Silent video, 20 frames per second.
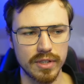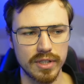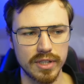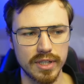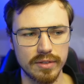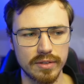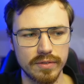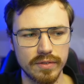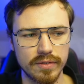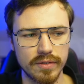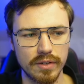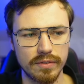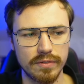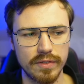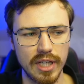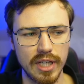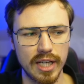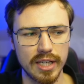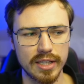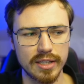And I, I
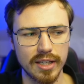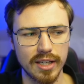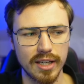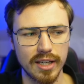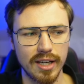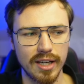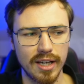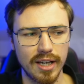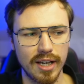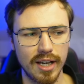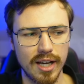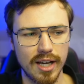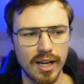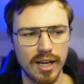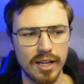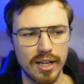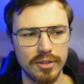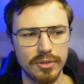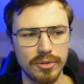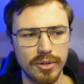feel like
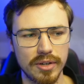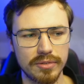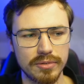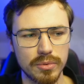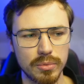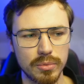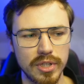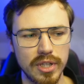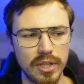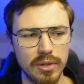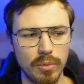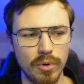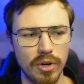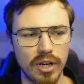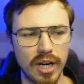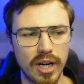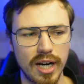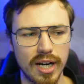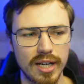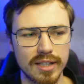uh, you have to really
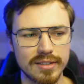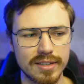work hard,